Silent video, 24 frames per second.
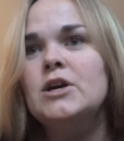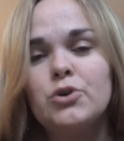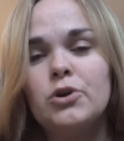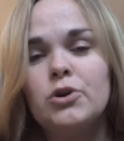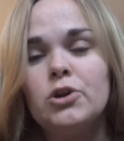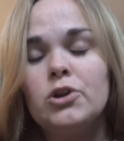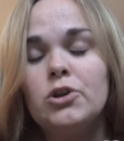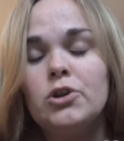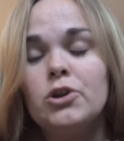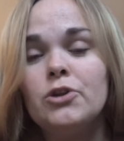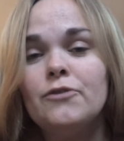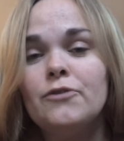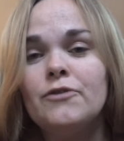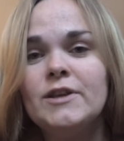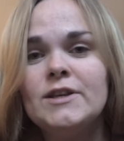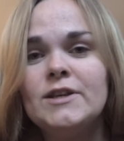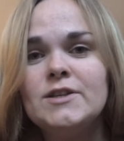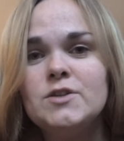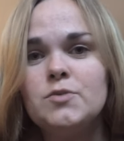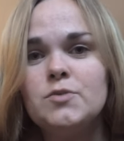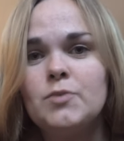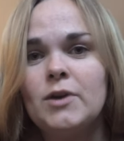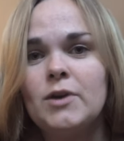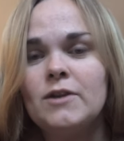So a lot of
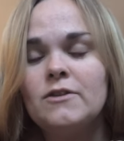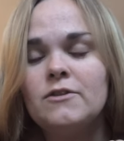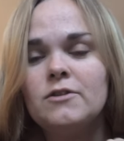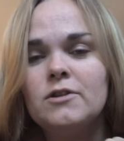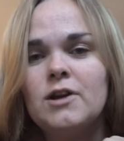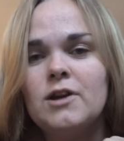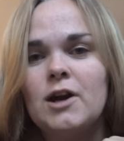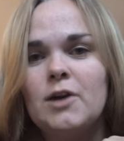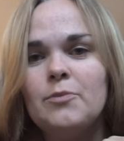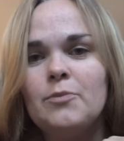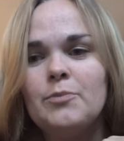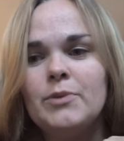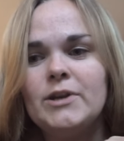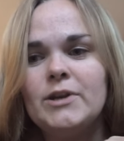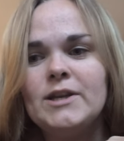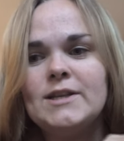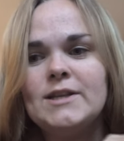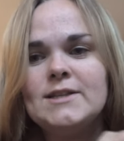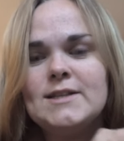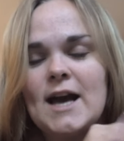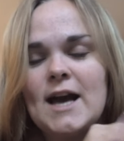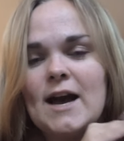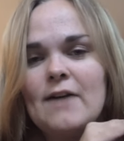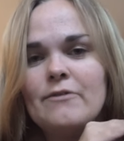these rental
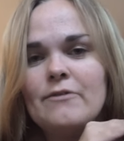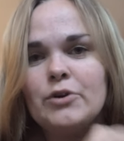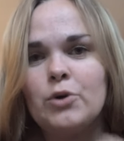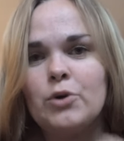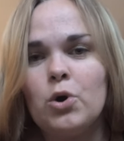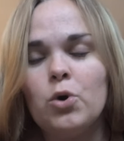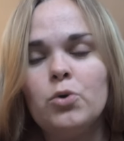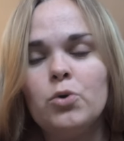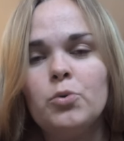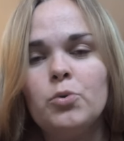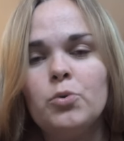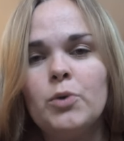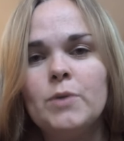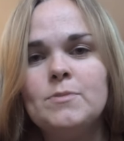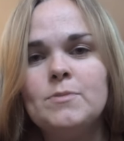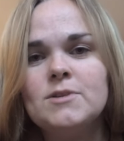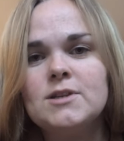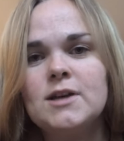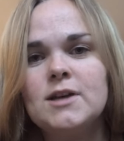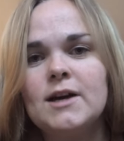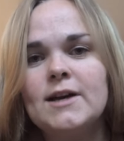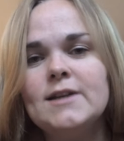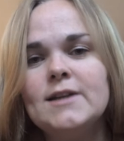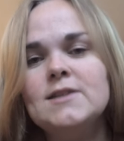companies have their own
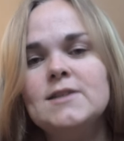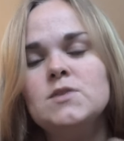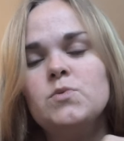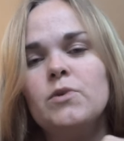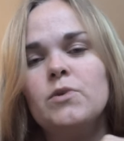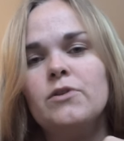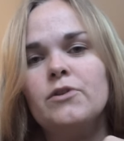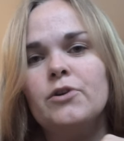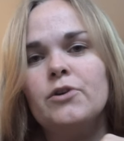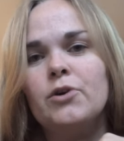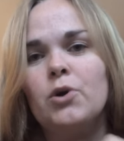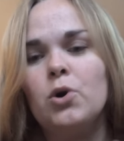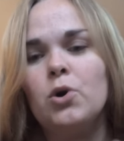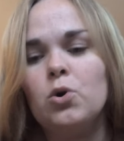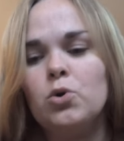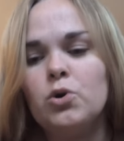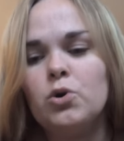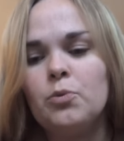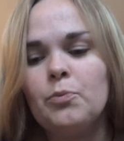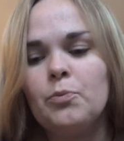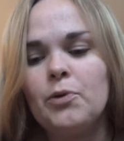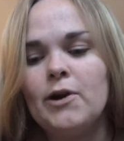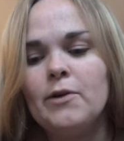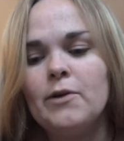website with their
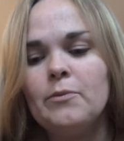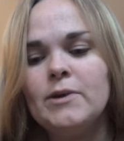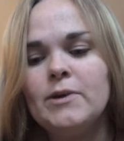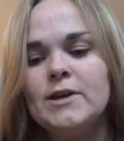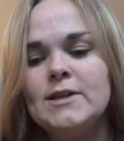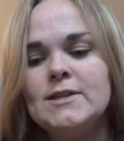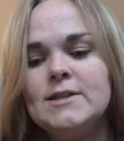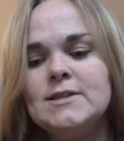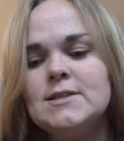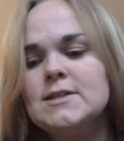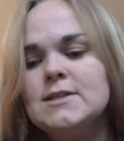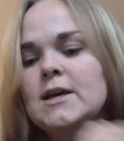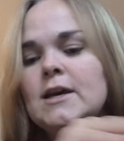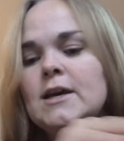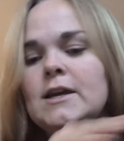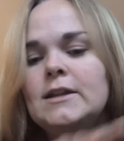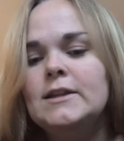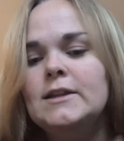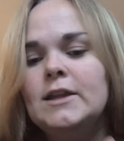own apartments.